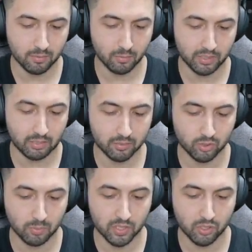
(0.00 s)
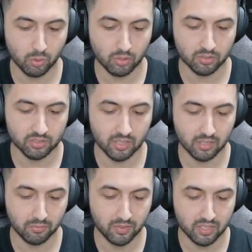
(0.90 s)
when it comes to visuals
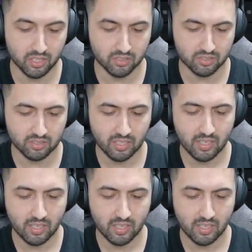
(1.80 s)
and features.